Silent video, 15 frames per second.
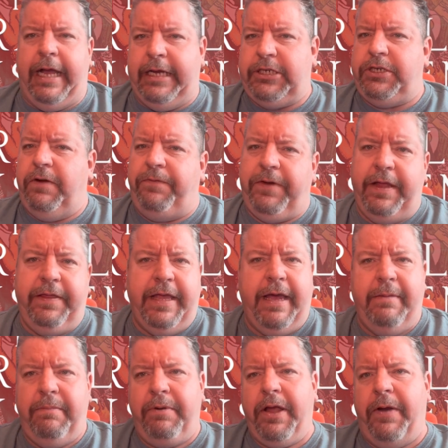shuffling
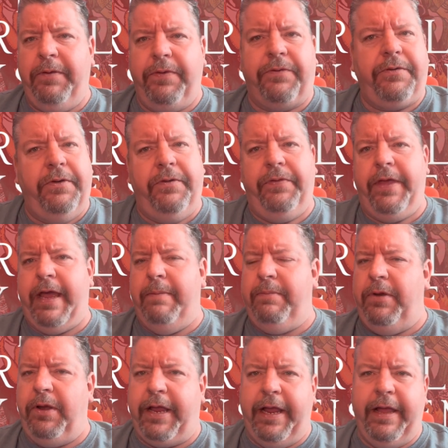them, going through them,
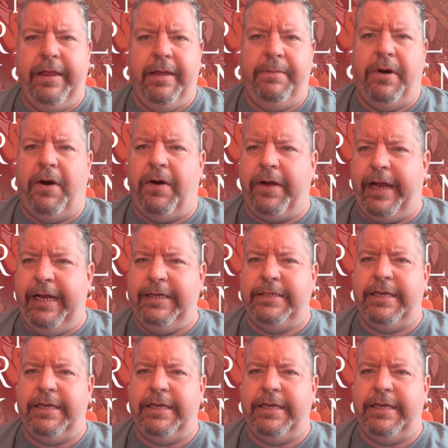looking at the markings.